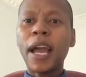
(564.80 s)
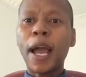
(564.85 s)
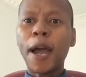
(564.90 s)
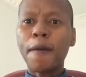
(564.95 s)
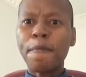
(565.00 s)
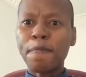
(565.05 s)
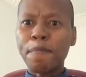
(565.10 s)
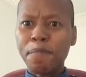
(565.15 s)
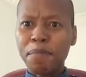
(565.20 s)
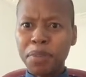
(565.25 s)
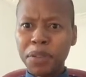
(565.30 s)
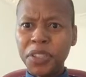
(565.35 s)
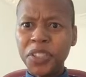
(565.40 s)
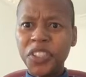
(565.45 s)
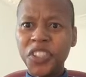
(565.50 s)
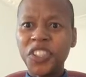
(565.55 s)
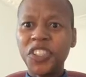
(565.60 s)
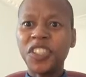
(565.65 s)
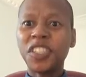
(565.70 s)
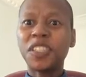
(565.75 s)

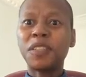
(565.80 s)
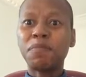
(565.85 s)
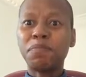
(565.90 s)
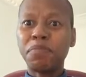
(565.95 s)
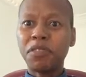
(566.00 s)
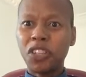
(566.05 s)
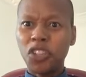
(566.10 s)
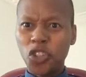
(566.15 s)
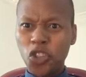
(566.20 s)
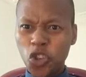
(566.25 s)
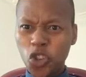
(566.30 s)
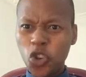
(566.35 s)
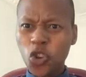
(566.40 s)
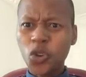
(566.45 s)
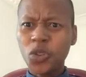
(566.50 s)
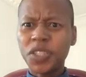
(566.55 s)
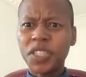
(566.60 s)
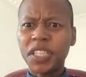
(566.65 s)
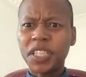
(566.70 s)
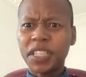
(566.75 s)
ambitious,
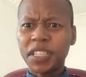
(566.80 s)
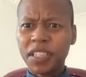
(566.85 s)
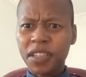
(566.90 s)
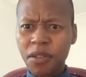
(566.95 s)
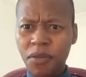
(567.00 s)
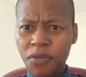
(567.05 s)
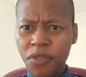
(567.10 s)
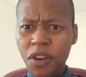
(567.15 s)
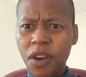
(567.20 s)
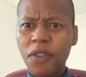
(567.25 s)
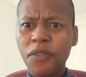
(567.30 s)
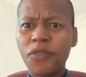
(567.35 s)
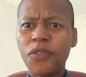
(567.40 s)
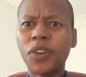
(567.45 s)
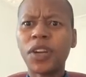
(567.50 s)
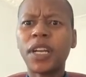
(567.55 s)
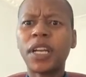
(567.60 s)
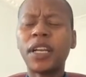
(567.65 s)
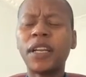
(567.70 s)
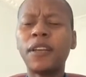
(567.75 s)
patriotic South
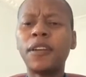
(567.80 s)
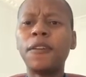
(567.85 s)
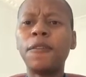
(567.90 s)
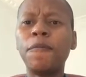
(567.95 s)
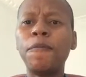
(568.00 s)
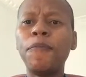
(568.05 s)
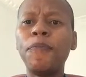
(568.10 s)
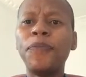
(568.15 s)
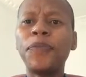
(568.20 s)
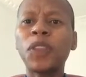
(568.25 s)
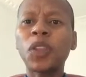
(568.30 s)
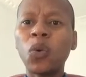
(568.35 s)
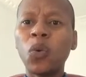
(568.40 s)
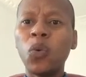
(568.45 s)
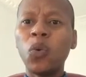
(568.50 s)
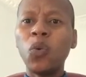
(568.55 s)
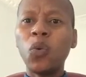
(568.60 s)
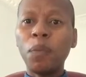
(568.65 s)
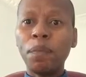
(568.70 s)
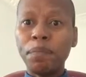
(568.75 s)
African
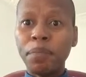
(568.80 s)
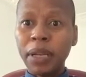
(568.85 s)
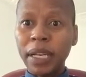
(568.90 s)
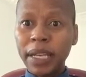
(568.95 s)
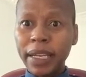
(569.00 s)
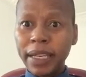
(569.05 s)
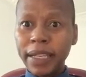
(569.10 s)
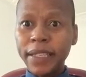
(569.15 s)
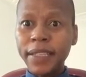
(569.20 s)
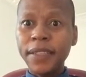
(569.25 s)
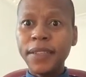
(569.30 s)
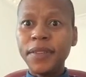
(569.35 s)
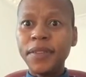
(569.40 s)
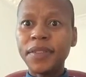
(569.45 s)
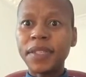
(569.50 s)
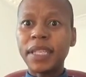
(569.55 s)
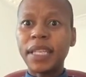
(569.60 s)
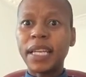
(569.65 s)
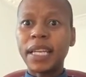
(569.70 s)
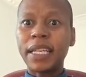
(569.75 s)
who
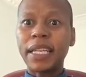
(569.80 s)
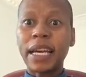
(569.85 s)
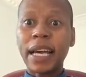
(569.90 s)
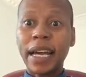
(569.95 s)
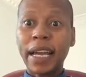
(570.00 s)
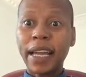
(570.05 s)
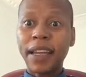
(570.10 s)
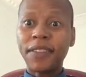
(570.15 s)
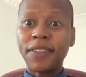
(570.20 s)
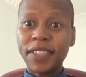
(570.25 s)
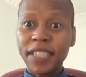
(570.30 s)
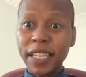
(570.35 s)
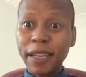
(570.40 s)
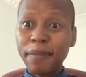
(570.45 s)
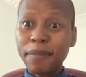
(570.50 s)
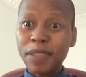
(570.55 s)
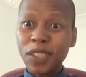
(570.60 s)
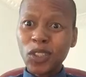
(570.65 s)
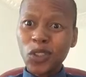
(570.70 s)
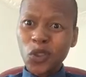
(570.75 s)
believes that I have
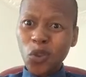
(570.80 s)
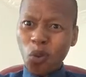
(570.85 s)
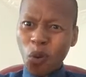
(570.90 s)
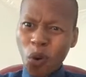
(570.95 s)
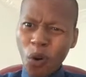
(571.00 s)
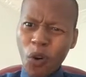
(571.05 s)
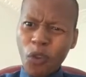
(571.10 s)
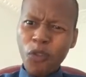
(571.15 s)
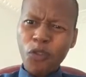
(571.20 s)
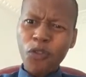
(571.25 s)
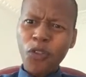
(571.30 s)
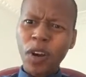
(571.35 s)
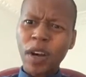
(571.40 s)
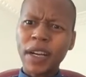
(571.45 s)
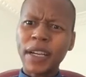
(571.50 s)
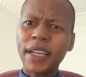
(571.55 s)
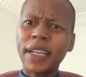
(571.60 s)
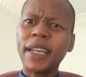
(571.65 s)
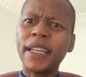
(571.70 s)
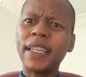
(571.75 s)
something to offer
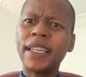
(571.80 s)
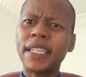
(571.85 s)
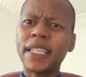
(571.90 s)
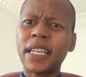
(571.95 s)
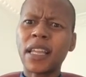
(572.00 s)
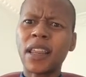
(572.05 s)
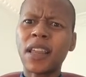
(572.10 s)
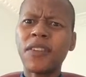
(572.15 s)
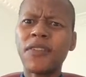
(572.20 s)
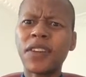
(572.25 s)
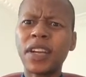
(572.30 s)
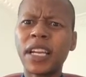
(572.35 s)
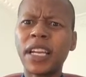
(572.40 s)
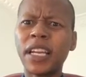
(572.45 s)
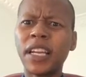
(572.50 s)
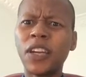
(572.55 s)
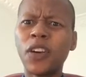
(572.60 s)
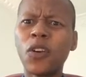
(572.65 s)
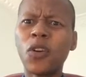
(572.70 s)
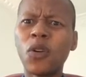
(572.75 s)
in the South
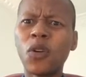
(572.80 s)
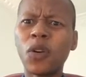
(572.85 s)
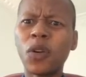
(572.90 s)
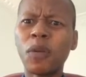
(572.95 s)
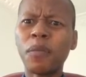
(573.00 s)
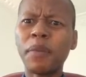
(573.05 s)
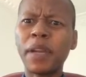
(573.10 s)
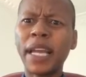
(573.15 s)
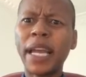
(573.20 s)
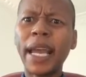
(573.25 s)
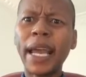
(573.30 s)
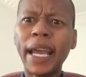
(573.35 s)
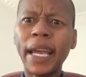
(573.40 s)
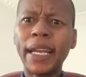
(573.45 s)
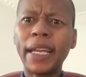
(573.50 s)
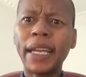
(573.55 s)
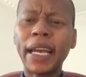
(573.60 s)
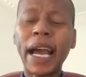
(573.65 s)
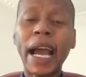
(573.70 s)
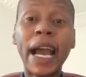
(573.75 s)
African economy,
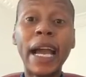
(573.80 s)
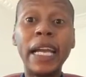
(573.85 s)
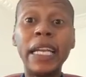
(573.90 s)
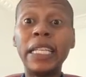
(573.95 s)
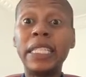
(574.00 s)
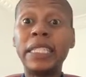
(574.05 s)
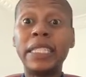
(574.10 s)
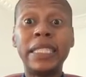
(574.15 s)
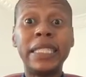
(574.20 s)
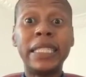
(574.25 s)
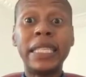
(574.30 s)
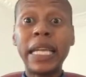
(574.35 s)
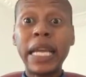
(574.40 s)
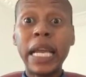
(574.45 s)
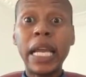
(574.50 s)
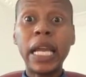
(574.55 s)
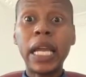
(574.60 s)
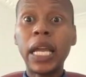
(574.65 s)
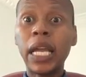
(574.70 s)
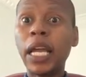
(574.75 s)
and I
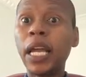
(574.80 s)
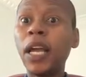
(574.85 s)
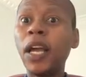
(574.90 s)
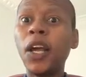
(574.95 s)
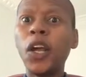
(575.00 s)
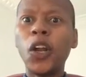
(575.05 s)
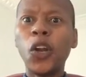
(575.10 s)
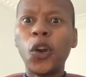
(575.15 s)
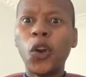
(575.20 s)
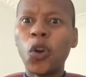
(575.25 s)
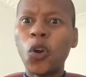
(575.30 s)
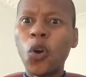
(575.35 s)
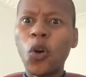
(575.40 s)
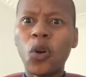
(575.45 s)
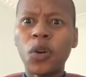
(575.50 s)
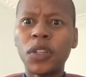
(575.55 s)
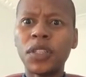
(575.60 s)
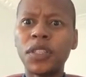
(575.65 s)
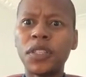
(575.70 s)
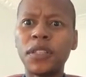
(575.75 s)
dare
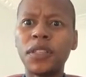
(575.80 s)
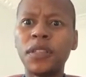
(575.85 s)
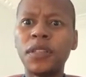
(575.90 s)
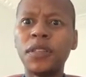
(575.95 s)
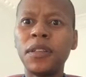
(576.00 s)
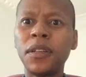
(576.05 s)
not